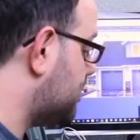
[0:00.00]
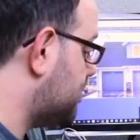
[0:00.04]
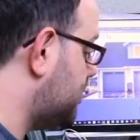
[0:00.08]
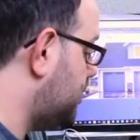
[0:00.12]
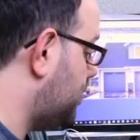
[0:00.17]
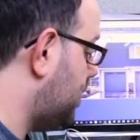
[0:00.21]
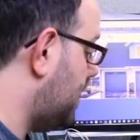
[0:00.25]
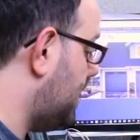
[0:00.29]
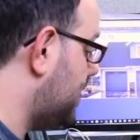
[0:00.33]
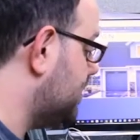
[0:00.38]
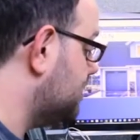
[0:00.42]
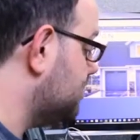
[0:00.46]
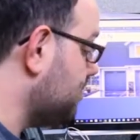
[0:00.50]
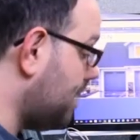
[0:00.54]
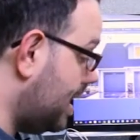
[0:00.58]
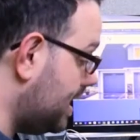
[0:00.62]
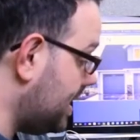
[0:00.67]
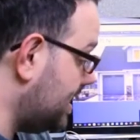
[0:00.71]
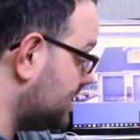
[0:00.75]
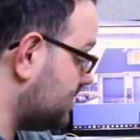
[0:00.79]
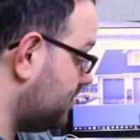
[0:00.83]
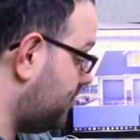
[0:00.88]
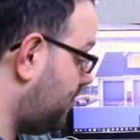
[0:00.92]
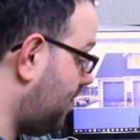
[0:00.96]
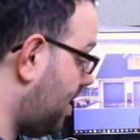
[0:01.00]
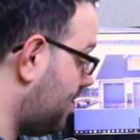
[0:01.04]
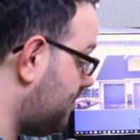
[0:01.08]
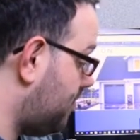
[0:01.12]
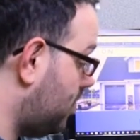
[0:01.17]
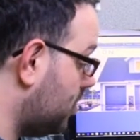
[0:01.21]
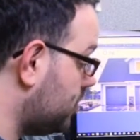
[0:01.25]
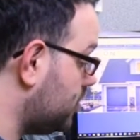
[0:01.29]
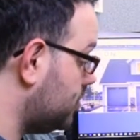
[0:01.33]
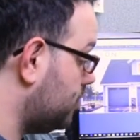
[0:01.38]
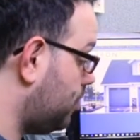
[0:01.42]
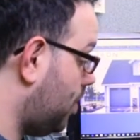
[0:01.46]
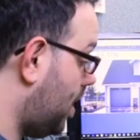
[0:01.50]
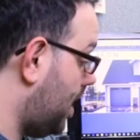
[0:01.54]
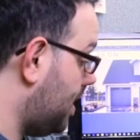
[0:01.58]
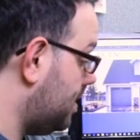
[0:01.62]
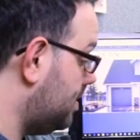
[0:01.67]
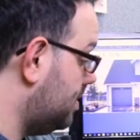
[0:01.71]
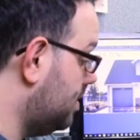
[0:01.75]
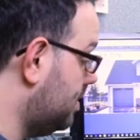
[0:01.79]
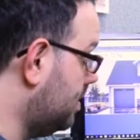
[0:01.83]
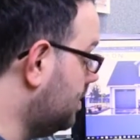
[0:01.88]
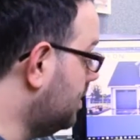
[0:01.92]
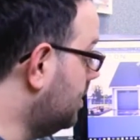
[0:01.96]
supplies. Mine has a 500 watt.
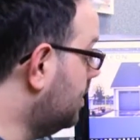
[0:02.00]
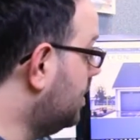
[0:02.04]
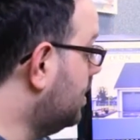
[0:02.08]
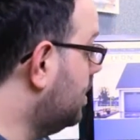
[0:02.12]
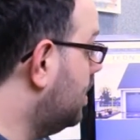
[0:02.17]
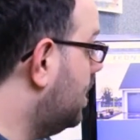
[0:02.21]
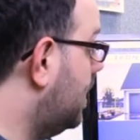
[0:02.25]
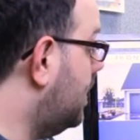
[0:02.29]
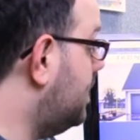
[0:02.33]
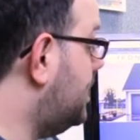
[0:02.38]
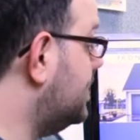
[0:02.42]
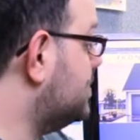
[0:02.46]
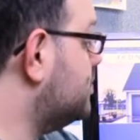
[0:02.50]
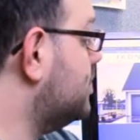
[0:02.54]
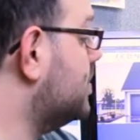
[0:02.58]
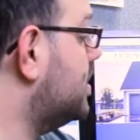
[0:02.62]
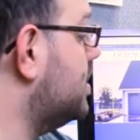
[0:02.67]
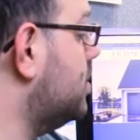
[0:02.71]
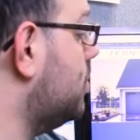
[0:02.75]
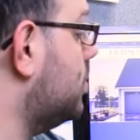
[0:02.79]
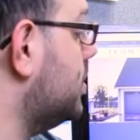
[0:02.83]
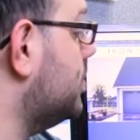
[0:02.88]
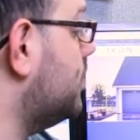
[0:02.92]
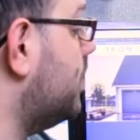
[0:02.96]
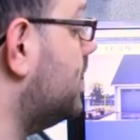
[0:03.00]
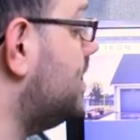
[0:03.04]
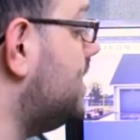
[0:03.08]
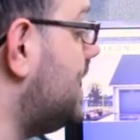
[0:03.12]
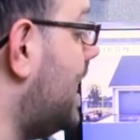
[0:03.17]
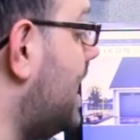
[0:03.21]
And this one can only run